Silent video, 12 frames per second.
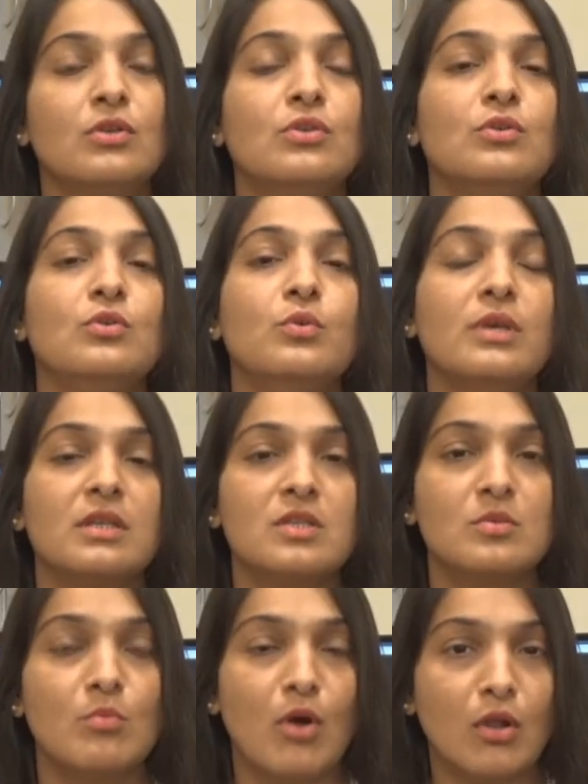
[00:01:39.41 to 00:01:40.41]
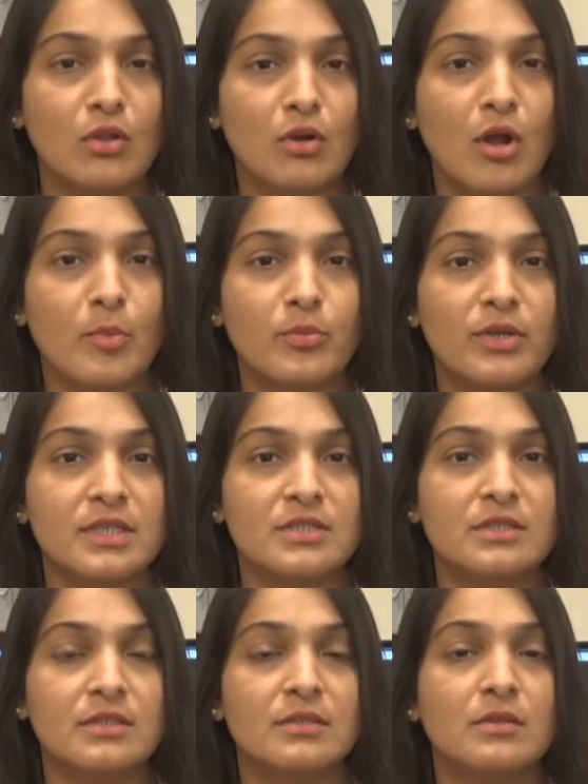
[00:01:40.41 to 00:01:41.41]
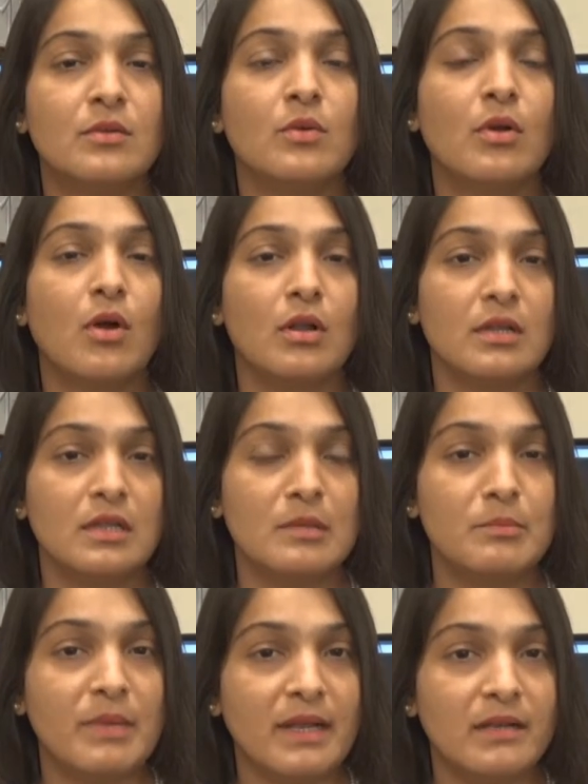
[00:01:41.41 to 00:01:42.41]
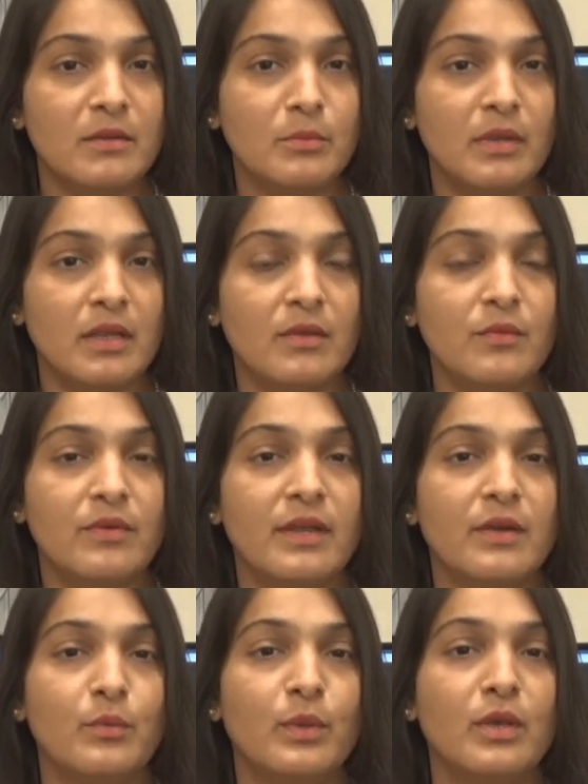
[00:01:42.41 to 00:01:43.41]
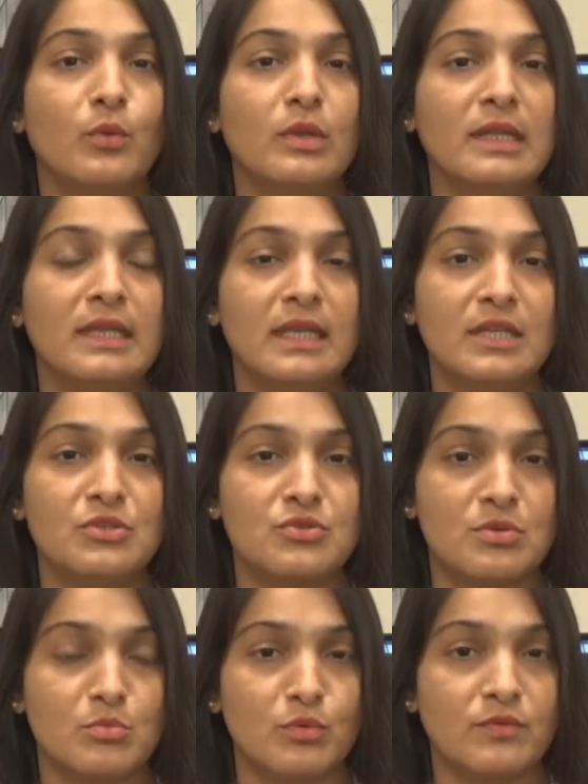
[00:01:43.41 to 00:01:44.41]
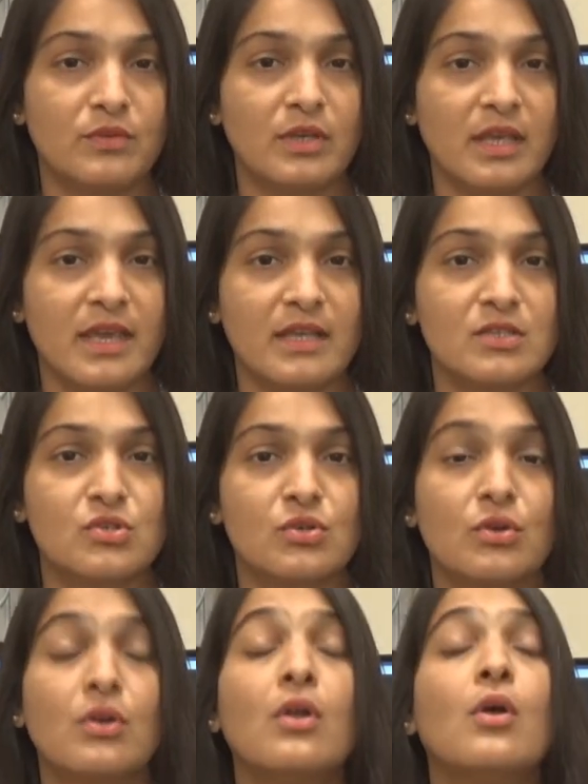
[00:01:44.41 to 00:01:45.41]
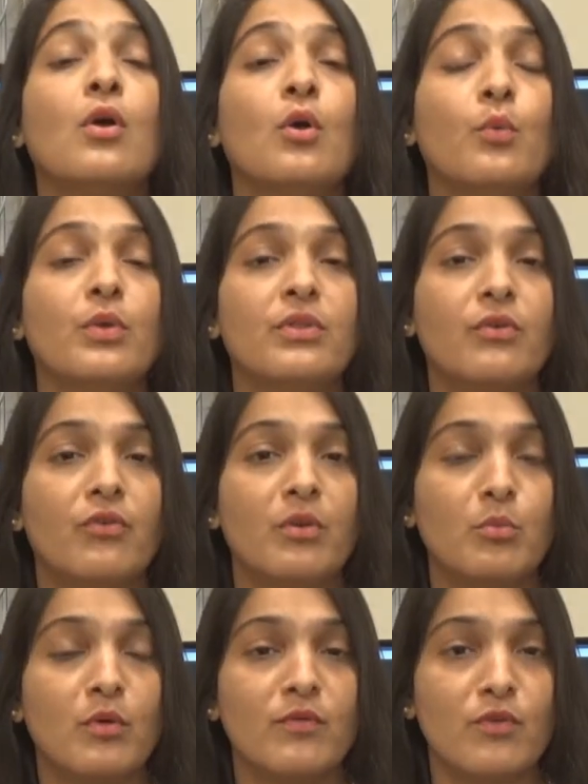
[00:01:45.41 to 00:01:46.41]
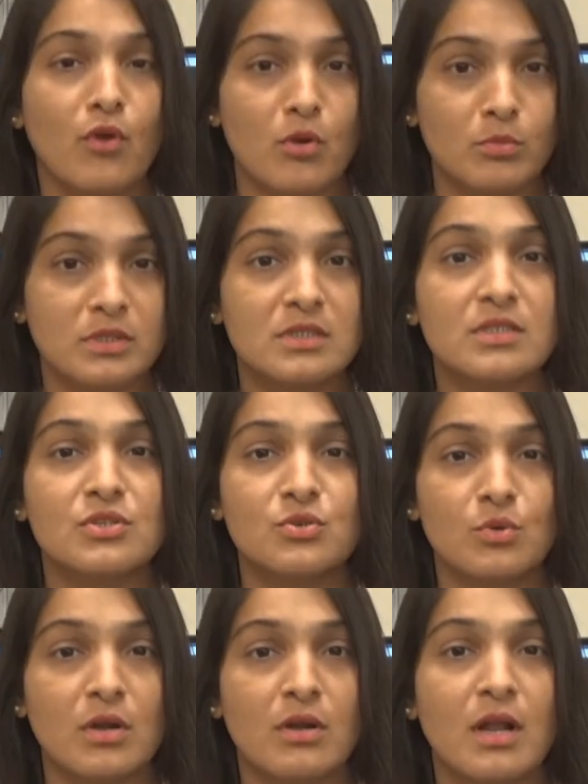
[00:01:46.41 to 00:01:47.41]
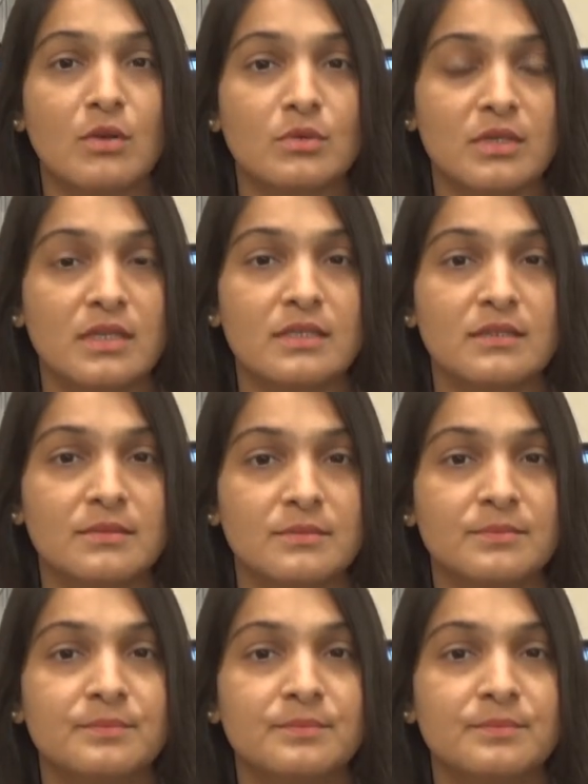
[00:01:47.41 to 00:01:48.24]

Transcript: to doing a smaller operation called a lumpectomy, where we only need to remove the cancer with a rim of normal tissue around it.